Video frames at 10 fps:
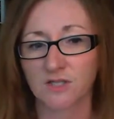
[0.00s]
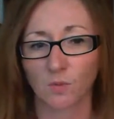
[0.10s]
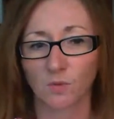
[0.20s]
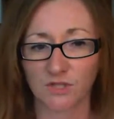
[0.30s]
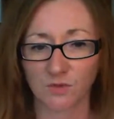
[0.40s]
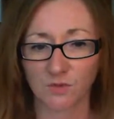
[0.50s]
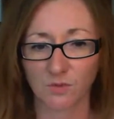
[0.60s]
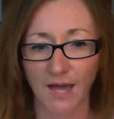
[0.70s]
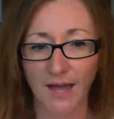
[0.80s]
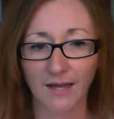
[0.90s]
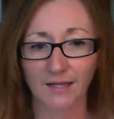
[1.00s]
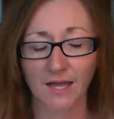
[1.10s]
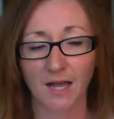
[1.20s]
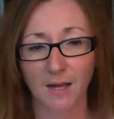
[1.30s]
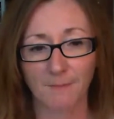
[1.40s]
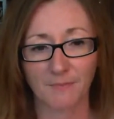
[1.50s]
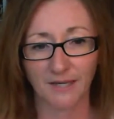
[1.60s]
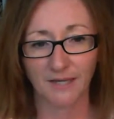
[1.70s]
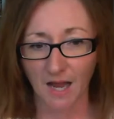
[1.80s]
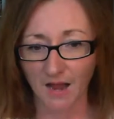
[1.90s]
So we'll do that
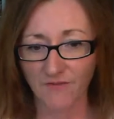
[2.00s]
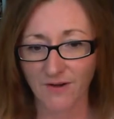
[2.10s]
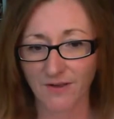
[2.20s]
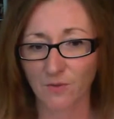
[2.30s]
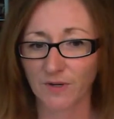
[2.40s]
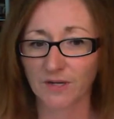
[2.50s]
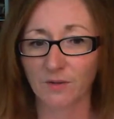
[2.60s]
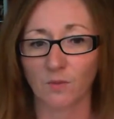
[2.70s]
like every other week.